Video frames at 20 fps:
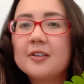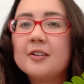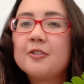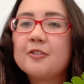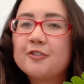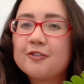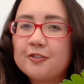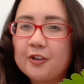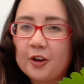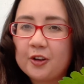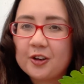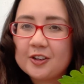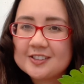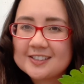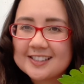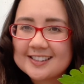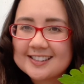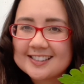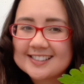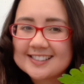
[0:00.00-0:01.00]

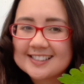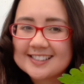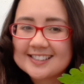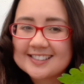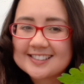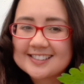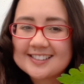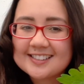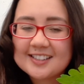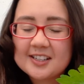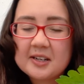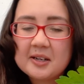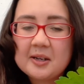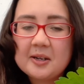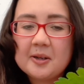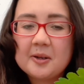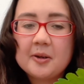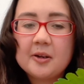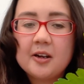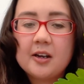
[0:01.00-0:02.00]
photosynthesis,
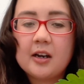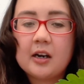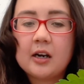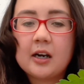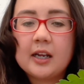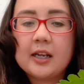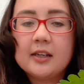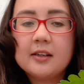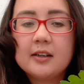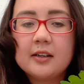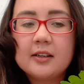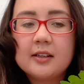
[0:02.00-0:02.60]
right?